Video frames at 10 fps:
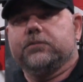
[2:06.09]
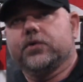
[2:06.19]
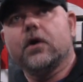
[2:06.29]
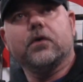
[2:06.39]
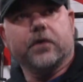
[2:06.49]

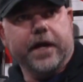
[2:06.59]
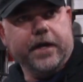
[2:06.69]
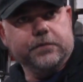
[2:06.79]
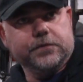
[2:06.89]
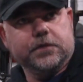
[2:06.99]

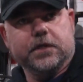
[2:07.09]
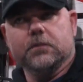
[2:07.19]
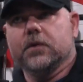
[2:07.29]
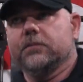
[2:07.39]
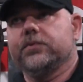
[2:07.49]
programs, and
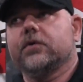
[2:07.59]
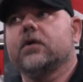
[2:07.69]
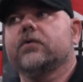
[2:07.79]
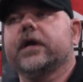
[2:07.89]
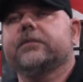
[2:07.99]
the more
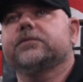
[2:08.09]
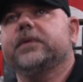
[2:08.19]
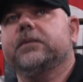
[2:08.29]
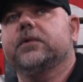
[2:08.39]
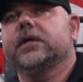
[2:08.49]
programs
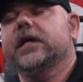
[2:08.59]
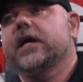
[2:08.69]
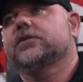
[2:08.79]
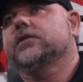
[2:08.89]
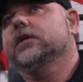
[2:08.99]
people can
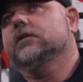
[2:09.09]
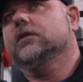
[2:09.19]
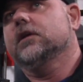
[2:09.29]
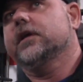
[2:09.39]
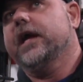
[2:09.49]
actually
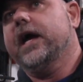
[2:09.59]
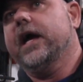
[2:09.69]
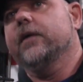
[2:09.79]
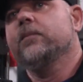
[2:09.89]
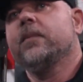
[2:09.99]
look
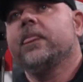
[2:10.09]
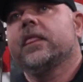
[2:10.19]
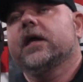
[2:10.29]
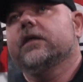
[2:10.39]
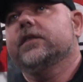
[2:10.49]
at
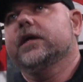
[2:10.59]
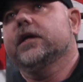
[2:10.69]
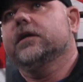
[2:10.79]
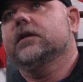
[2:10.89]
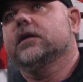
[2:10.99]
and
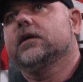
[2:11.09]
then